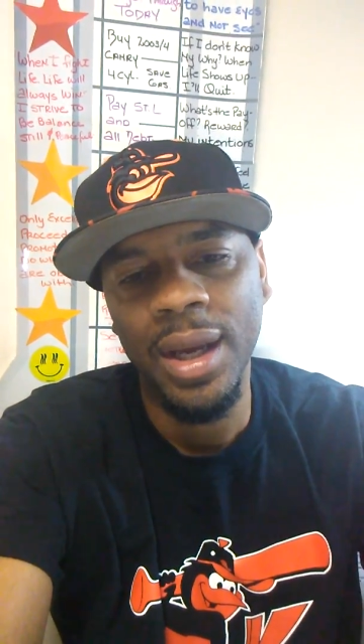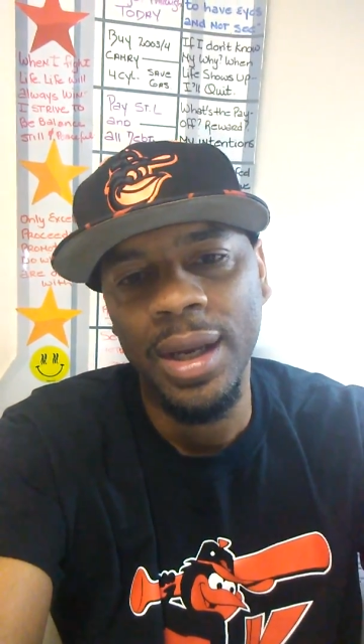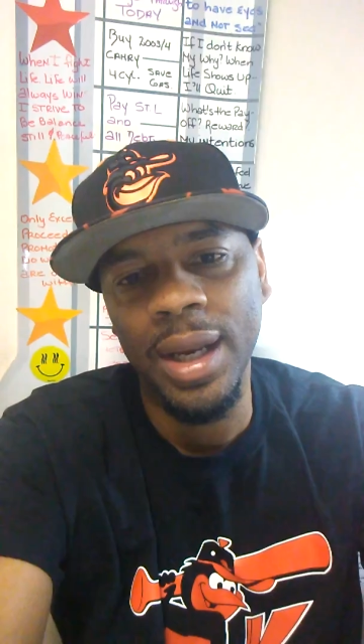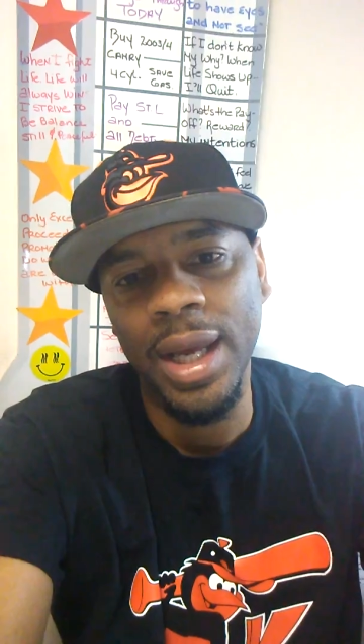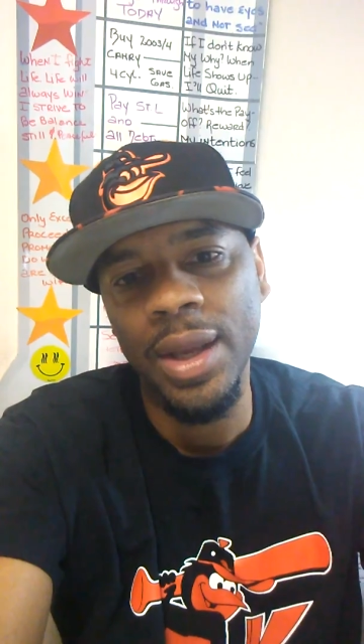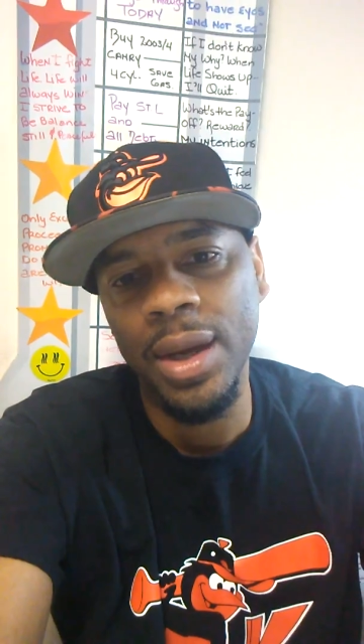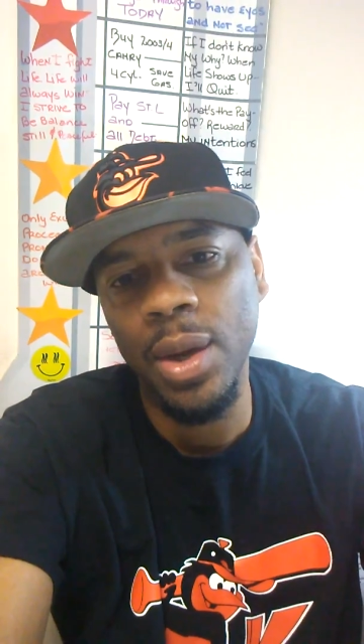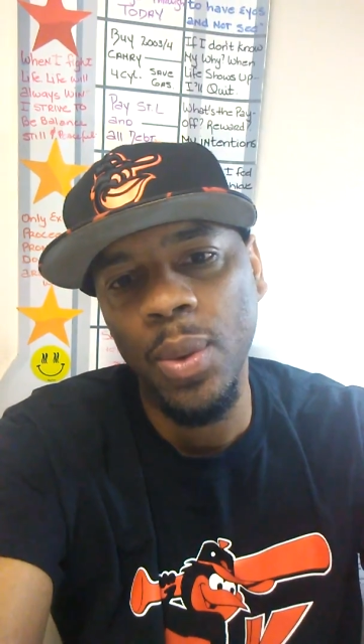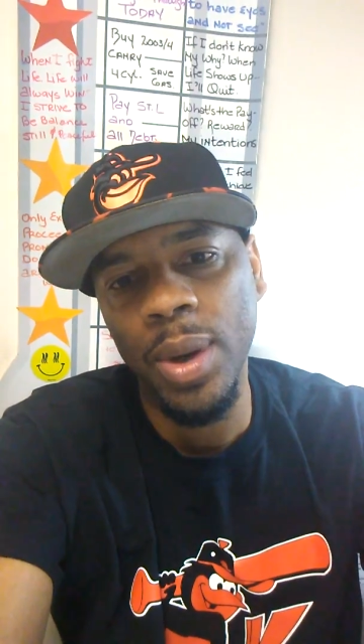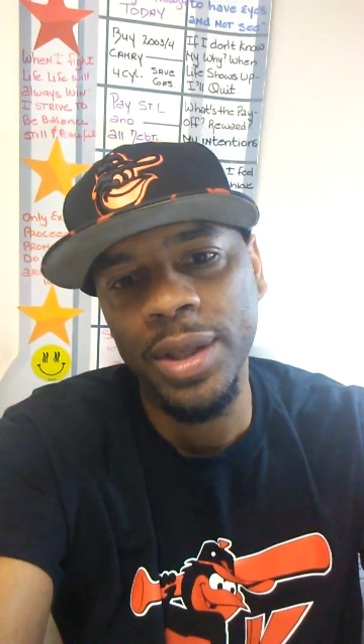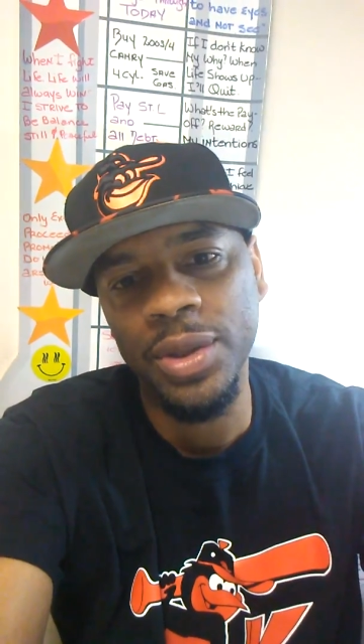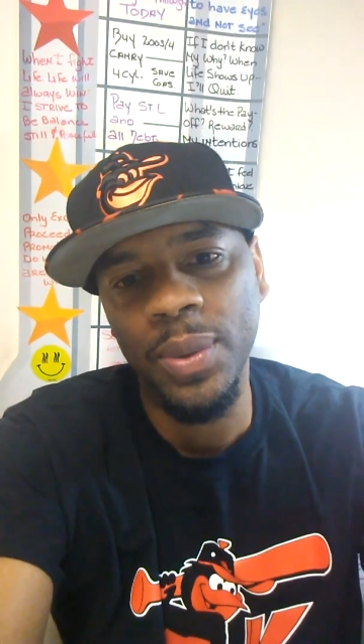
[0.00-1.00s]
Now you had a
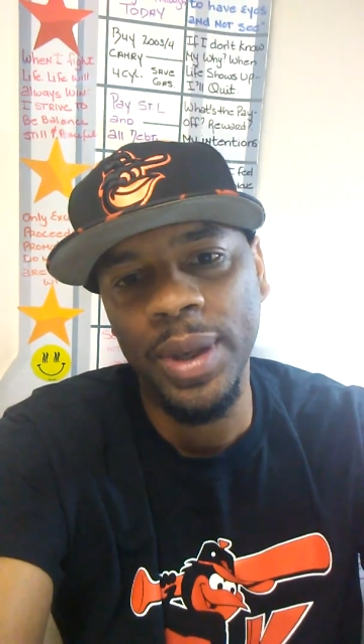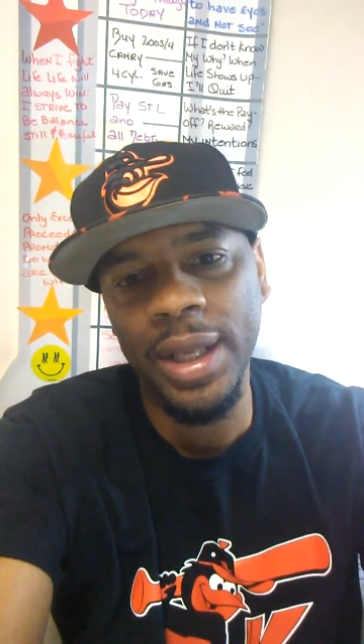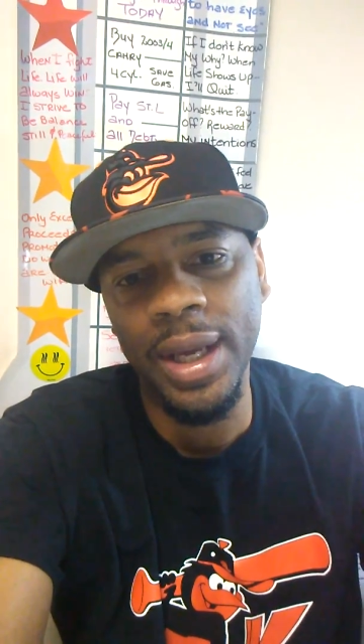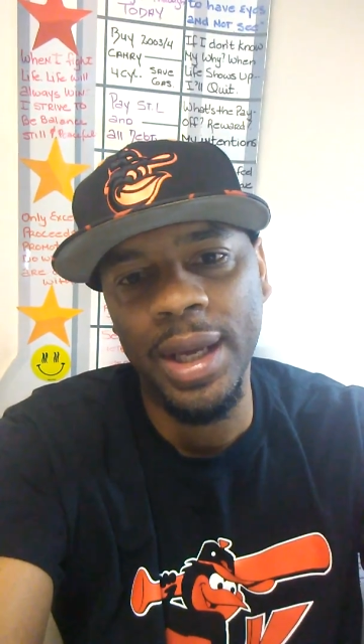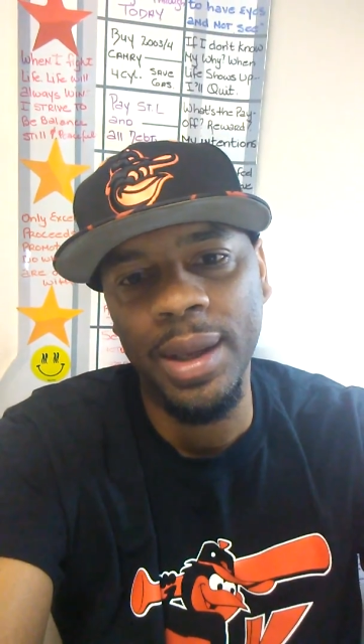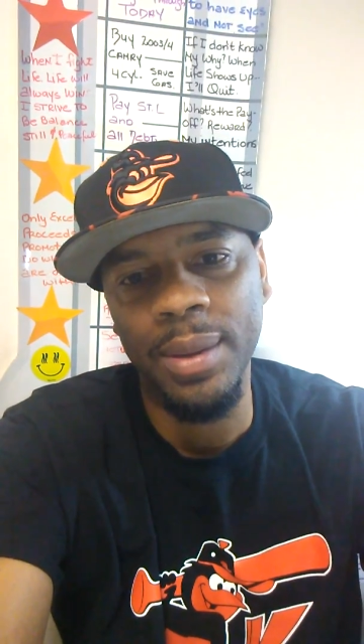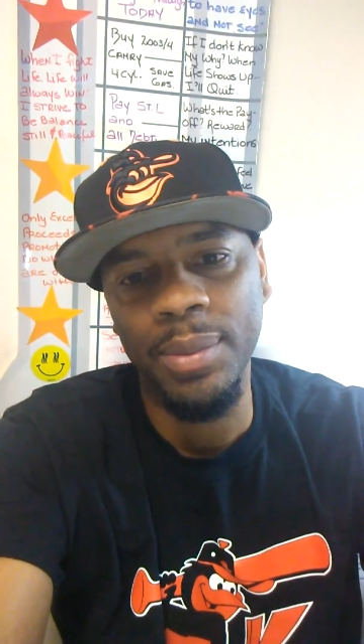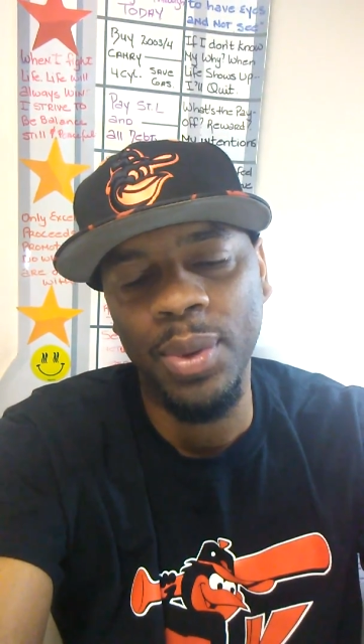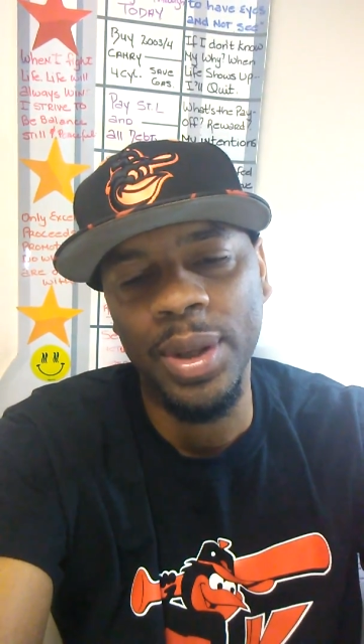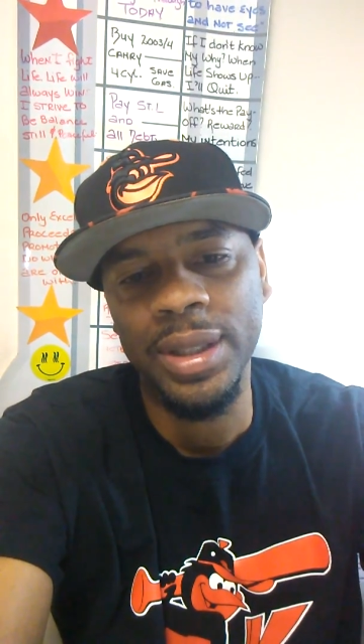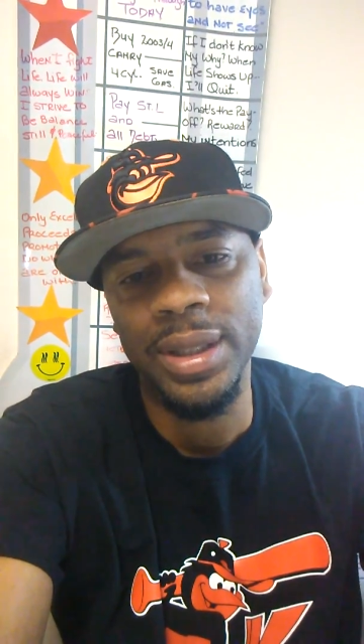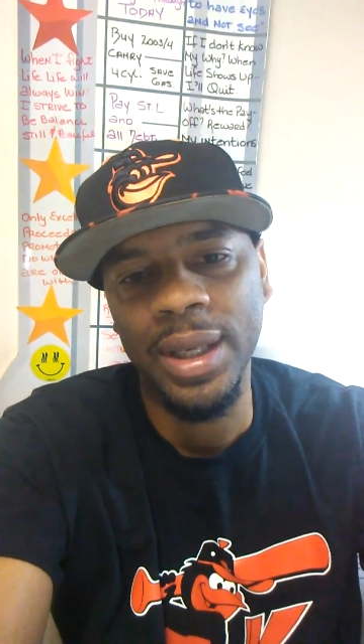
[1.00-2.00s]

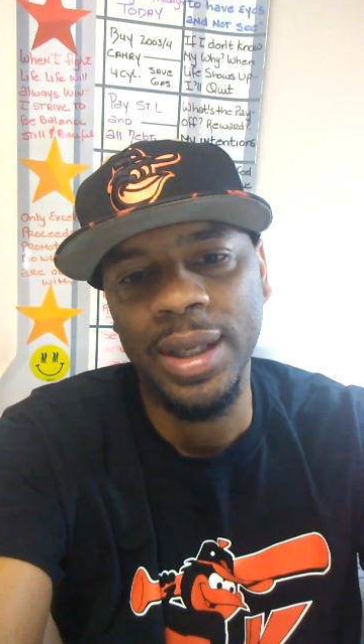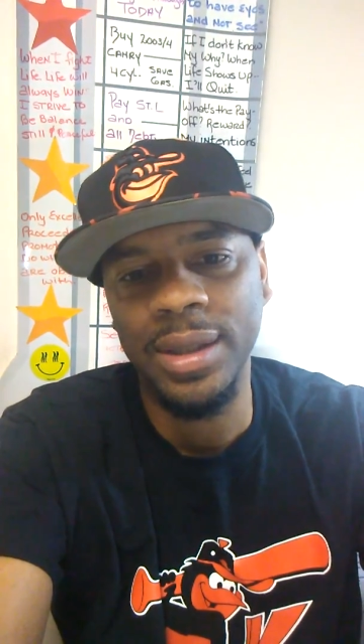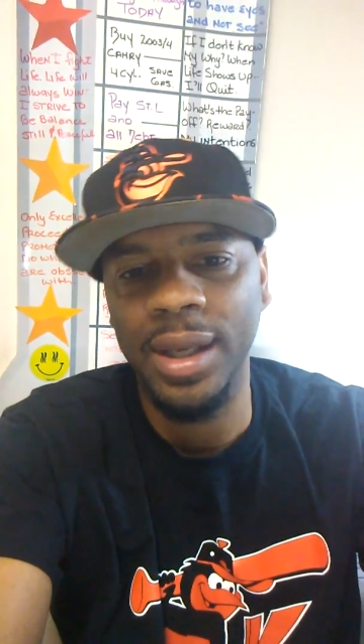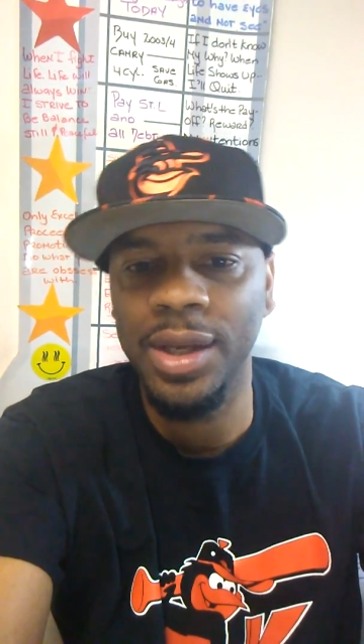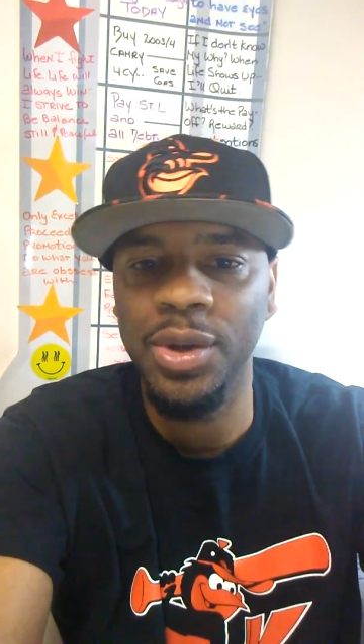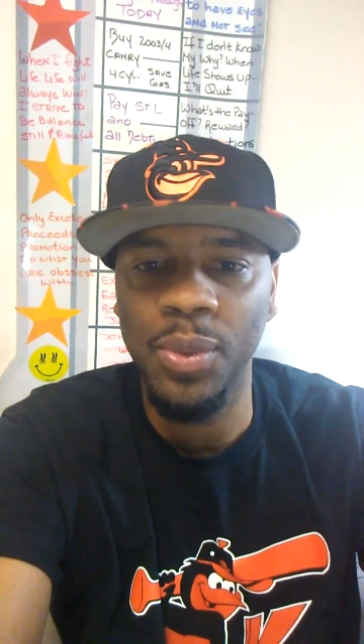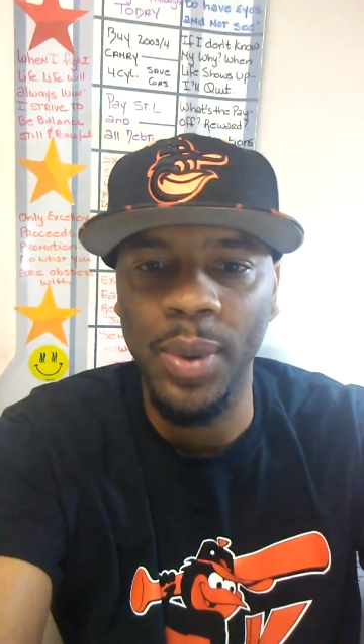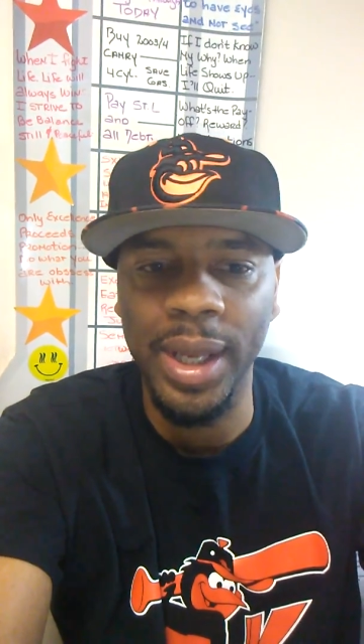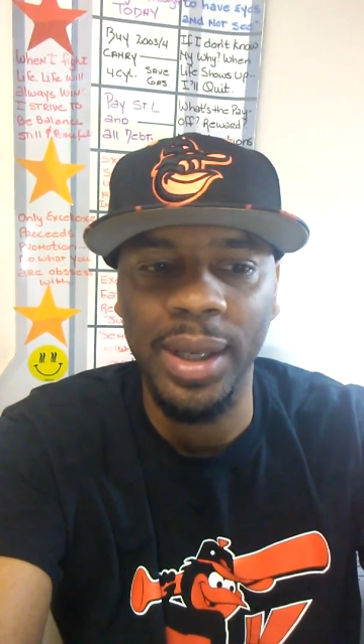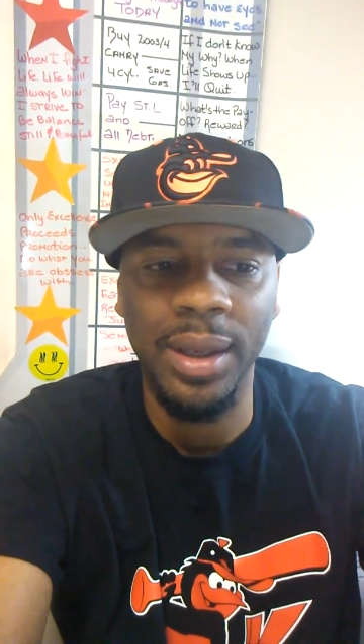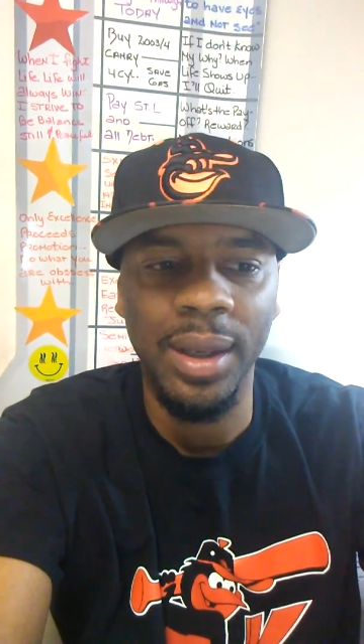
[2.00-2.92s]
128.6 and you win.